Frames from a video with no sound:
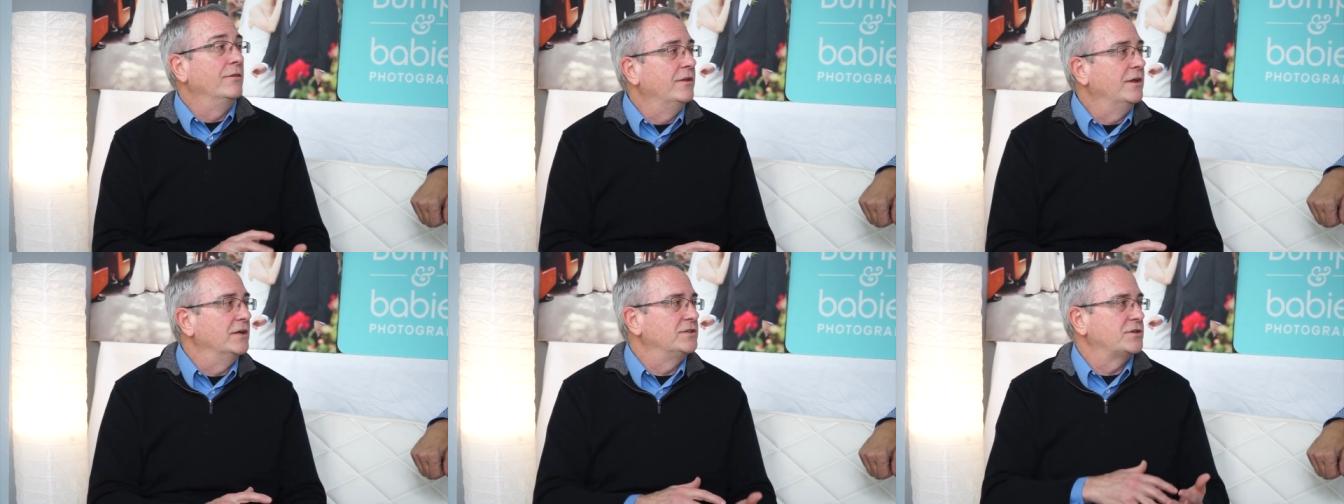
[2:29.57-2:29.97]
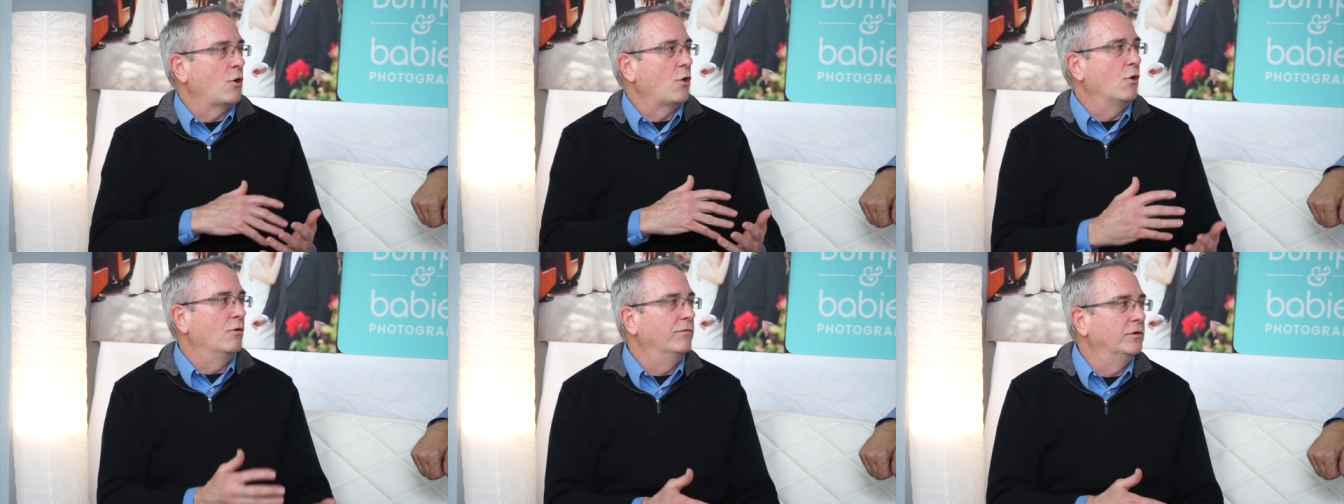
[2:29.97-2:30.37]
done
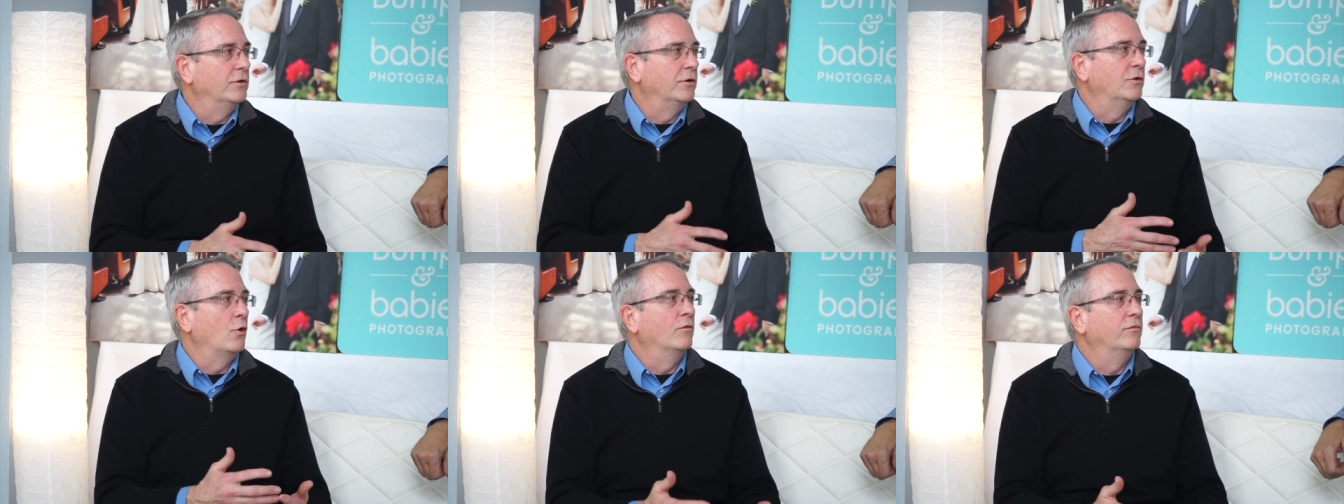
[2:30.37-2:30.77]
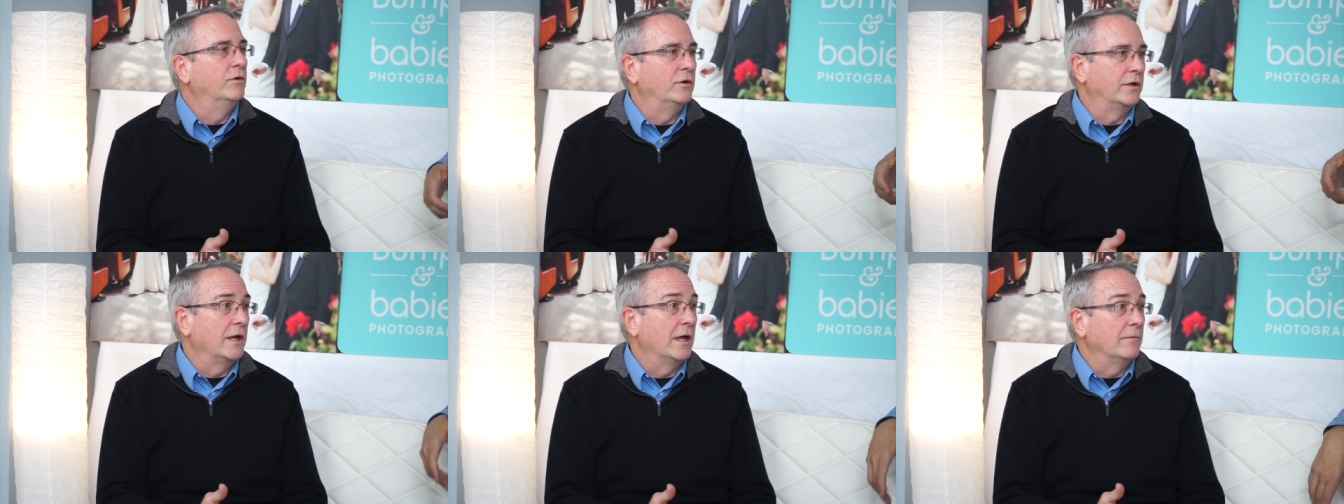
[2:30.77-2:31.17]
this over and
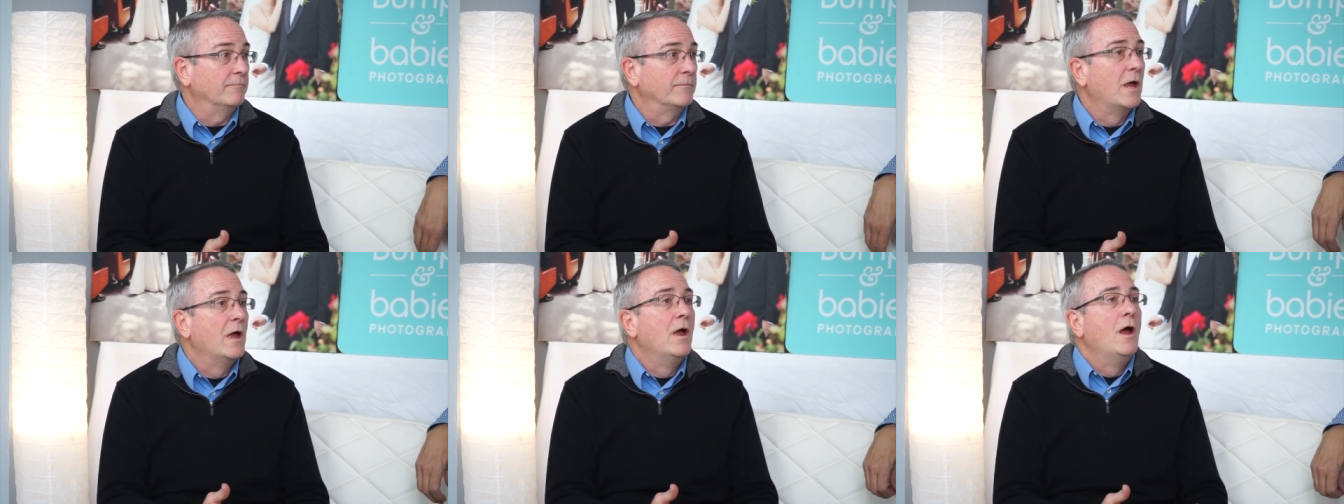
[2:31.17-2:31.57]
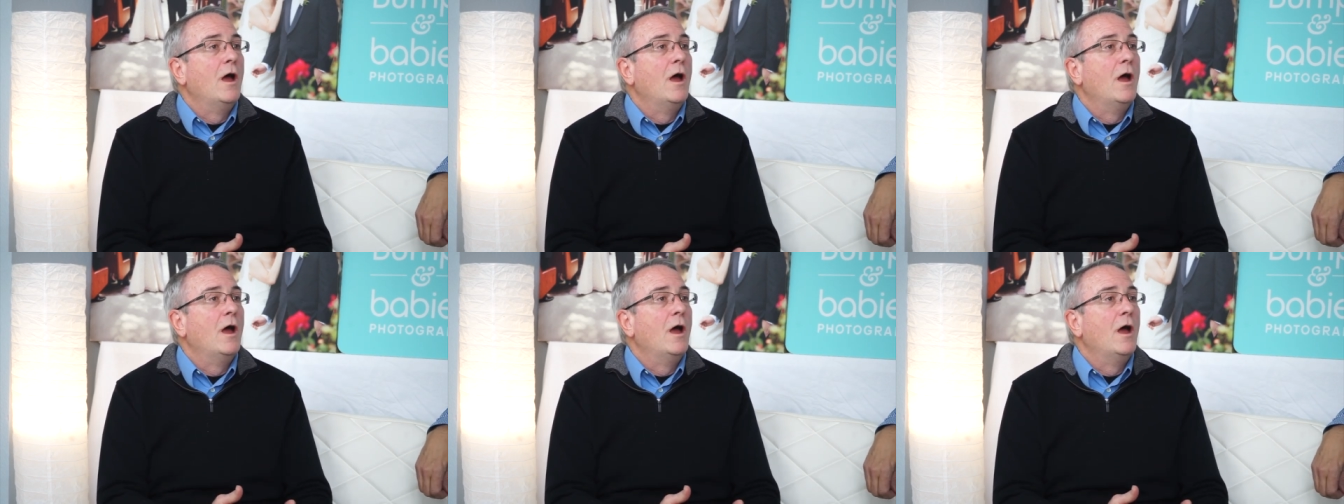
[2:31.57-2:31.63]
over again.